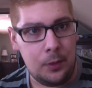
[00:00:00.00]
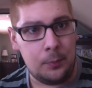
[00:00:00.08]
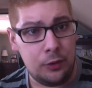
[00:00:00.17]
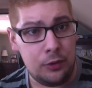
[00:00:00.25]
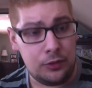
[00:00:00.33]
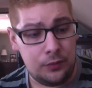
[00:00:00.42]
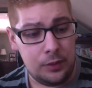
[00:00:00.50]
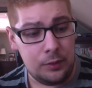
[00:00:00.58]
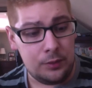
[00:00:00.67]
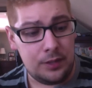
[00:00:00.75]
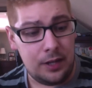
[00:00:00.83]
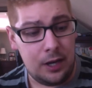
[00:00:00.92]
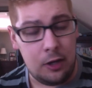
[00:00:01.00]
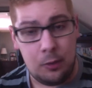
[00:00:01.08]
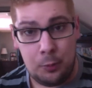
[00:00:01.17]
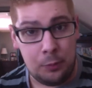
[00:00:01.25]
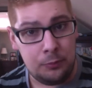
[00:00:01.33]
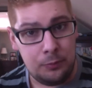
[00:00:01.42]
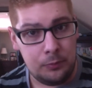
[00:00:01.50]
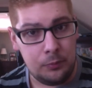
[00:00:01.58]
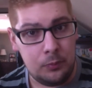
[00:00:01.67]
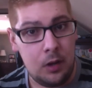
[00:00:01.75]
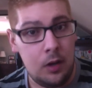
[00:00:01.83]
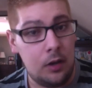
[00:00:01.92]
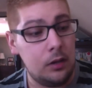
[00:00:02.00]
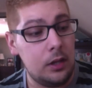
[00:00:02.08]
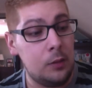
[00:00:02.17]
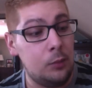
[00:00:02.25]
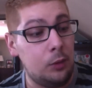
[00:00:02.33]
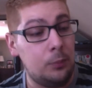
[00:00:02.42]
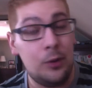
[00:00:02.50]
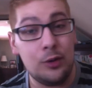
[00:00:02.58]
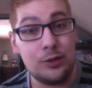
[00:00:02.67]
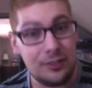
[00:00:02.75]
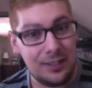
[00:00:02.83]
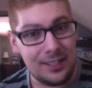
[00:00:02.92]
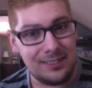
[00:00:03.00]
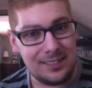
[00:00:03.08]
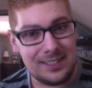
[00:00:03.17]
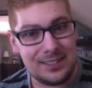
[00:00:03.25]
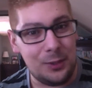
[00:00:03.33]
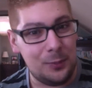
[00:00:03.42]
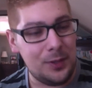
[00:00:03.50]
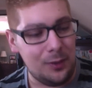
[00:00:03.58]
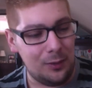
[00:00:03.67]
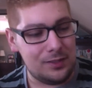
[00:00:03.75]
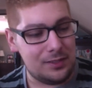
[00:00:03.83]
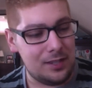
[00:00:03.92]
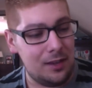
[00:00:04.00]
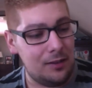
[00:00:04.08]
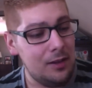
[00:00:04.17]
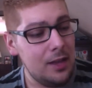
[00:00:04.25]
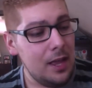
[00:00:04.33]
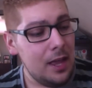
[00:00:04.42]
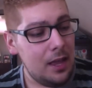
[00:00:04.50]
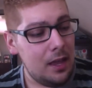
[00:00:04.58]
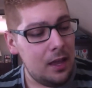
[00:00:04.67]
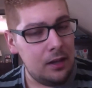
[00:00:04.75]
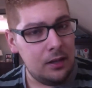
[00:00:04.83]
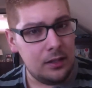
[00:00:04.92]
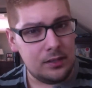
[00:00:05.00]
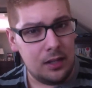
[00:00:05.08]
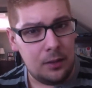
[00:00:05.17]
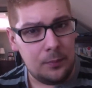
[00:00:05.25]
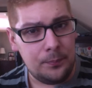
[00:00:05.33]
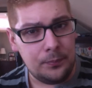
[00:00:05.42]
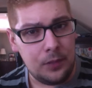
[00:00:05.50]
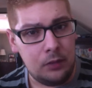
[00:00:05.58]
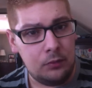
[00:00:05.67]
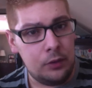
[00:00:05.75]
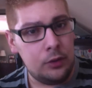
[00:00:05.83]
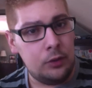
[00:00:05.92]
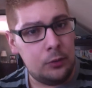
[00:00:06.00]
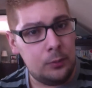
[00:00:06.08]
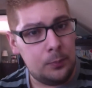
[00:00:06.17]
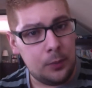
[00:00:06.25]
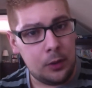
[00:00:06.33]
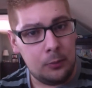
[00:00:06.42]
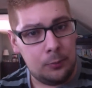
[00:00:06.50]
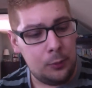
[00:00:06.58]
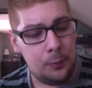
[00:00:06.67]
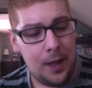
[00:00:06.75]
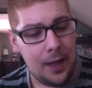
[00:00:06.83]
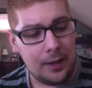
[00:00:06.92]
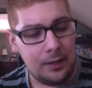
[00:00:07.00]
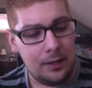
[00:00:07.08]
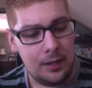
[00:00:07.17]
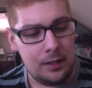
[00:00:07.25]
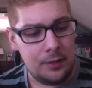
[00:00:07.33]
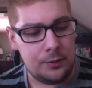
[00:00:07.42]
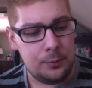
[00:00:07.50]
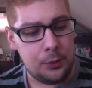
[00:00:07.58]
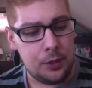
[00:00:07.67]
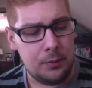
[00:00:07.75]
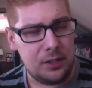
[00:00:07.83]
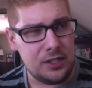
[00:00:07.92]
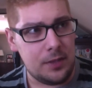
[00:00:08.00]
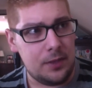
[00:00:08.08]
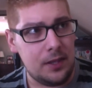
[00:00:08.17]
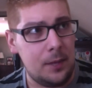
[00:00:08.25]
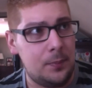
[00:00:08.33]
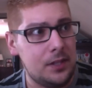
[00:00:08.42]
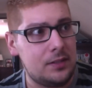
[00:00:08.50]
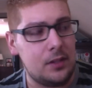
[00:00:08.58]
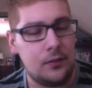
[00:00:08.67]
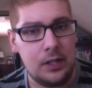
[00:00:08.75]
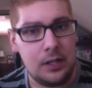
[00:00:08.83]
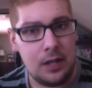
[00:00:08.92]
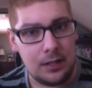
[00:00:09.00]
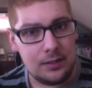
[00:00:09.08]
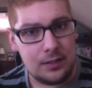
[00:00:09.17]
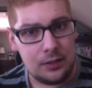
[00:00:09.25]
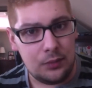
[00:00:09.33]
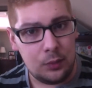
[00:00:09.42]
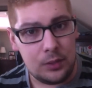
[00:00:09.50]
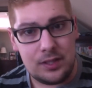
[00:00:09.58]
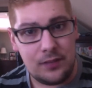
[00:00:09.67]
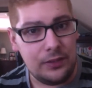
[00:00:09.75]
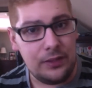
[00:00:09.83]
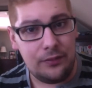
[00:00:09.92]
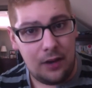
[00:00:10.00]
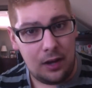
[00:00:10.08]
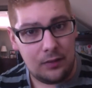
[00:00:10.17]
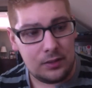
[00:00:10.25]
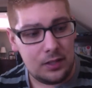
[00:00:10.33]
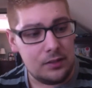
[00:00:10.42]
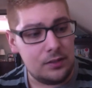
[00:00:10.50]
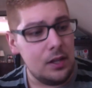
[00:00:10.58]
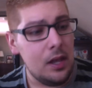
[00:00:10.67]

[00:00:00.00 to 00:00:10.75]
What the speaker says: upload this video today, and it will most likely still be on sale. And it's a little purple packet, and it's pretty much, I think I paid 79 cents for it, 75 cents,